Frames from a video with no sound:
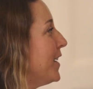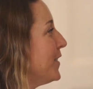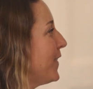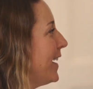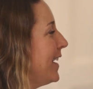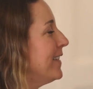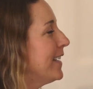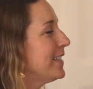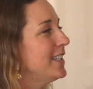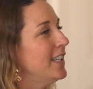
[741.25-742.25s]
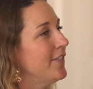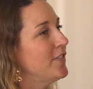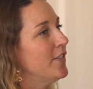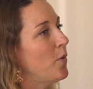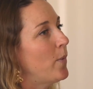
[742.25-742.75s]
right? And that's the
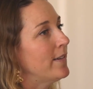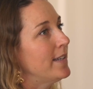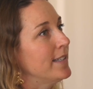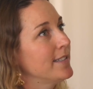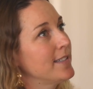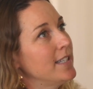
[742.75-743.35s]
gift of awareness.